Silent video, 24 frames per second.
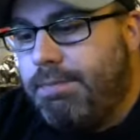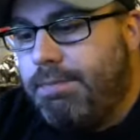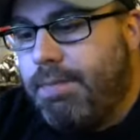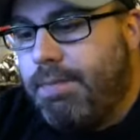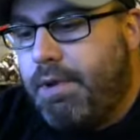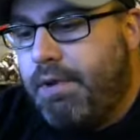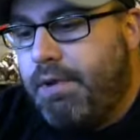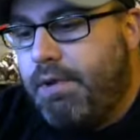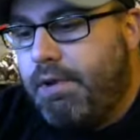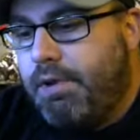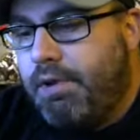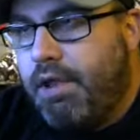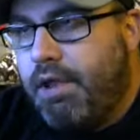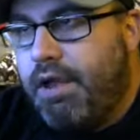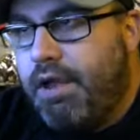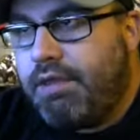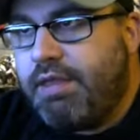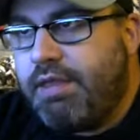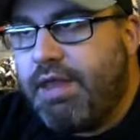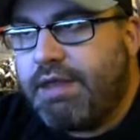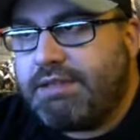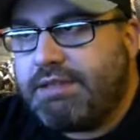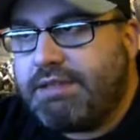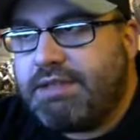But a lot of
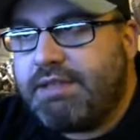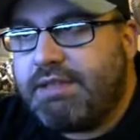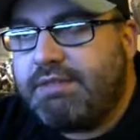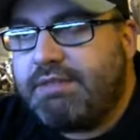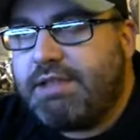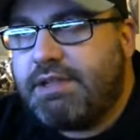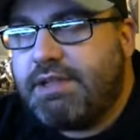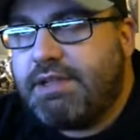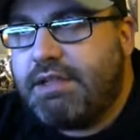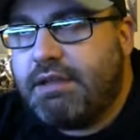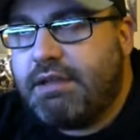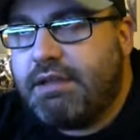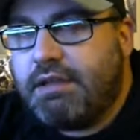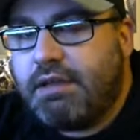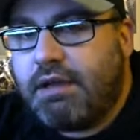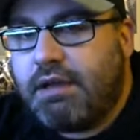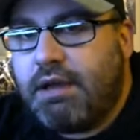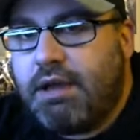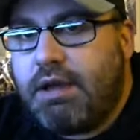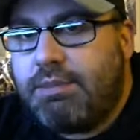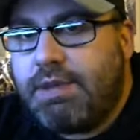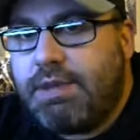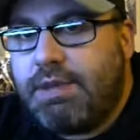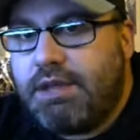the activity,
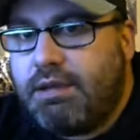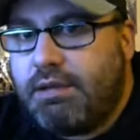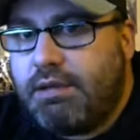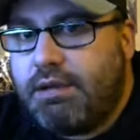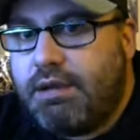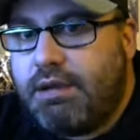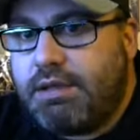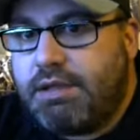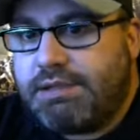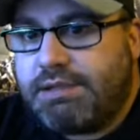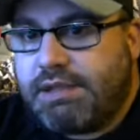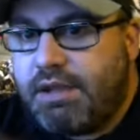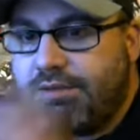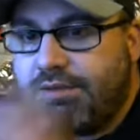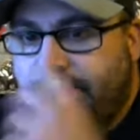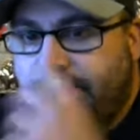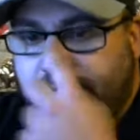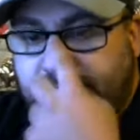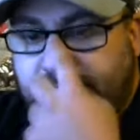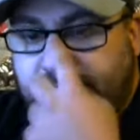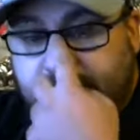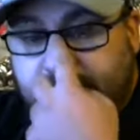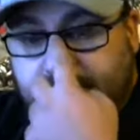aside from some